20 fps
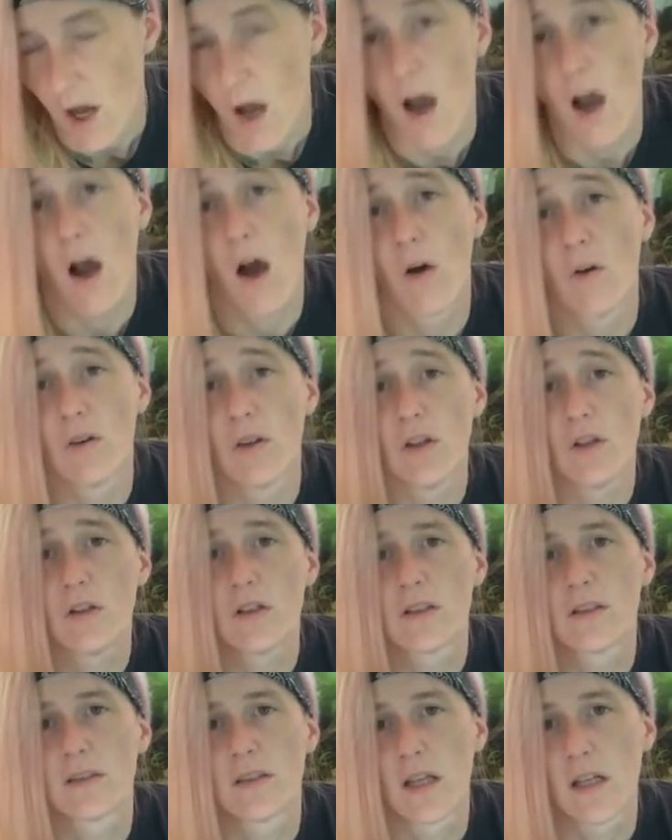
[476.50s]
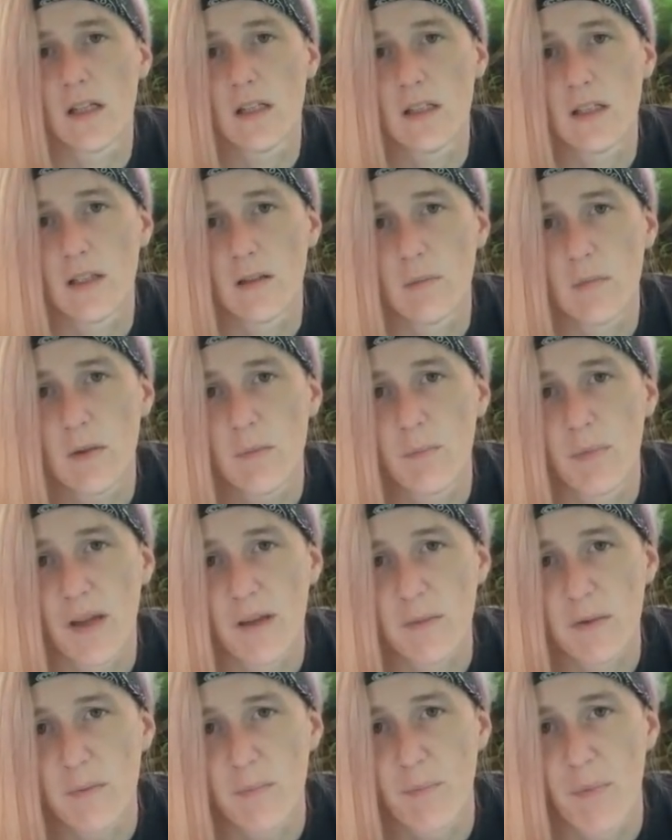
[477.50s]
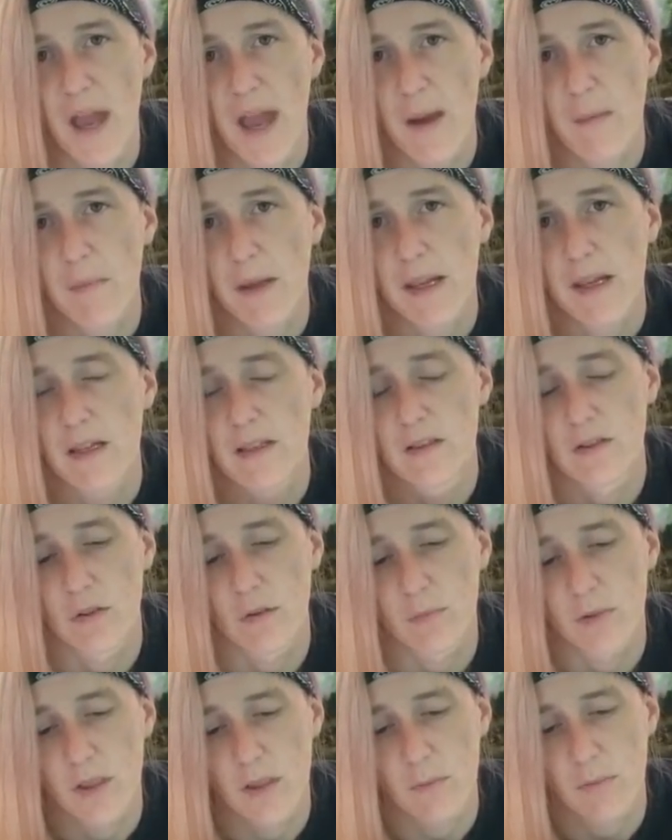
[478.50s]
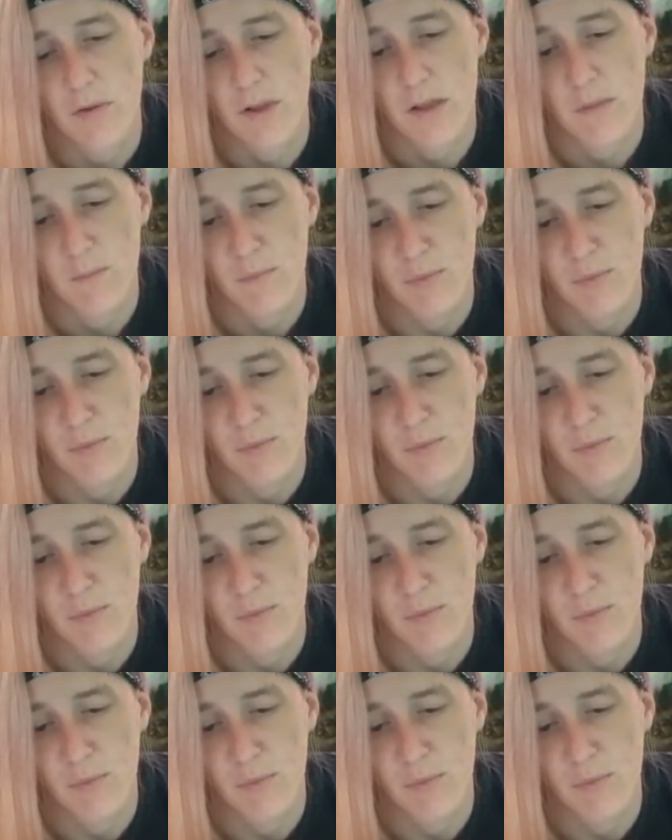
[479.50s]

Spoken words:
Oh, and Lucas said he'd give me baby Batman, so I'm going to be